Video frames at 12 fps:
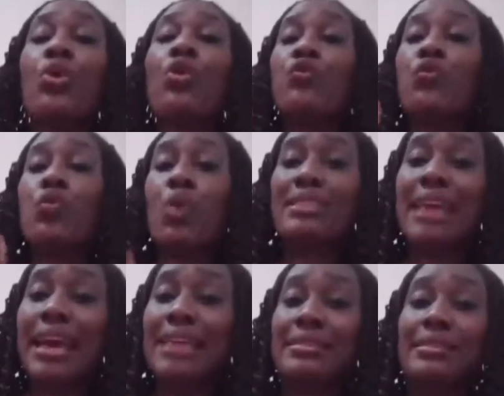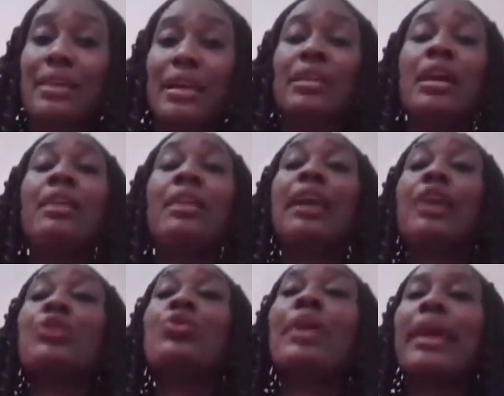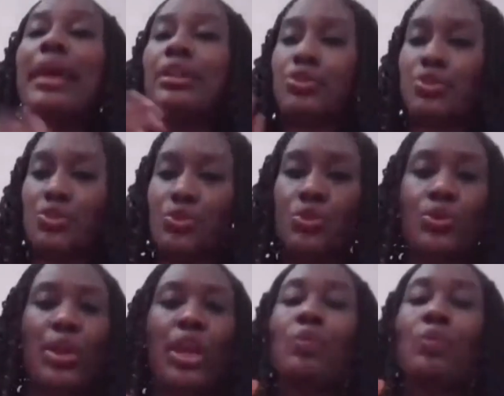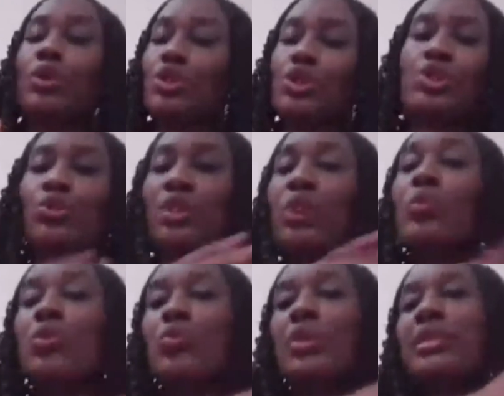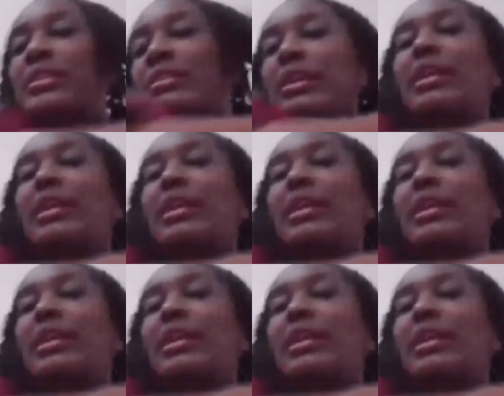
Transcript: of what I said that you can do to help your children with reading.